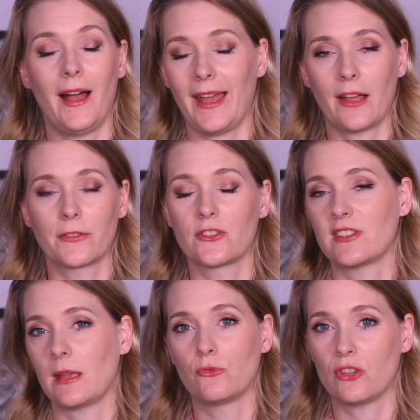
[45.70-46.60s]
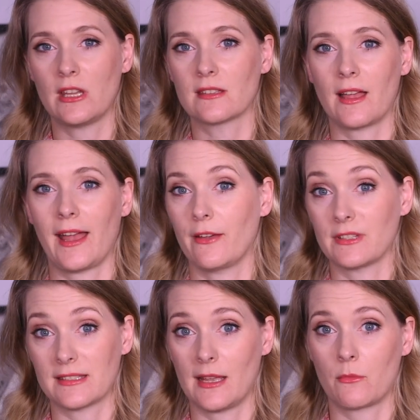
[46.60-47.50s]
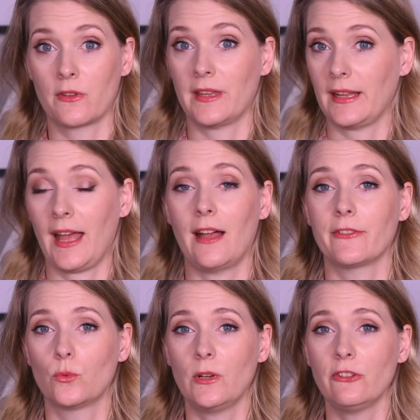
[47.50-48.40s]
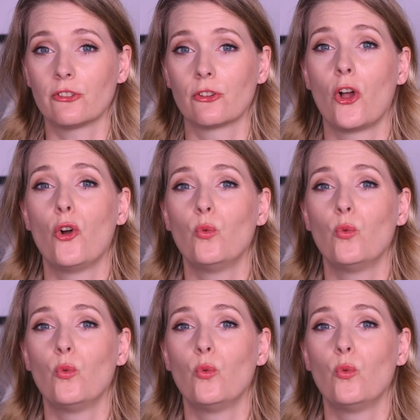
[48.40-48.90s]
I have the same genes I have in summer than I have in winter.